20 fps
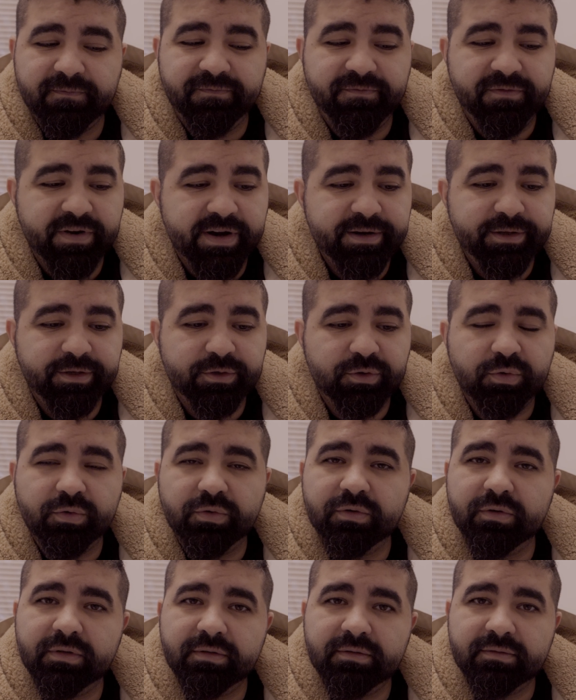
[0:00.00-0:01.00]
Very
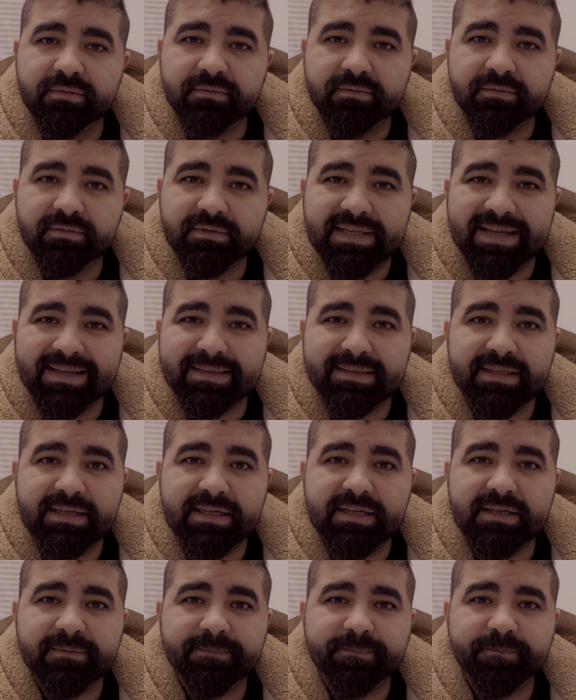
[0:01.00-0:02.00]
cool
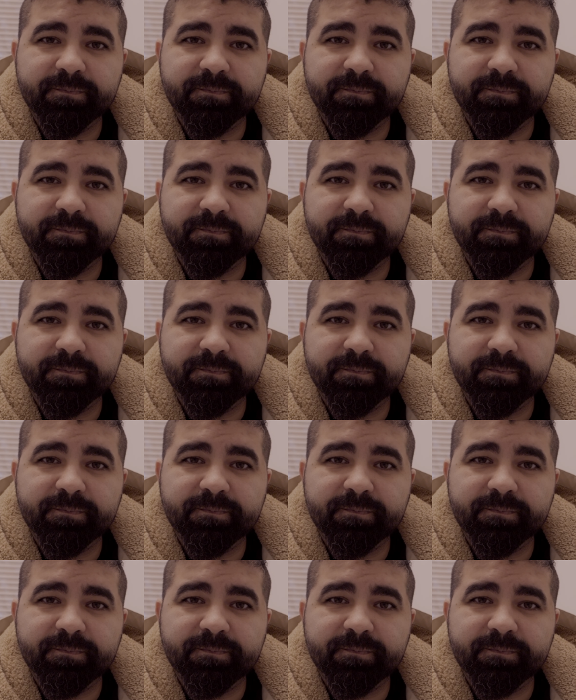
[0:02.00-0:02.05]
technique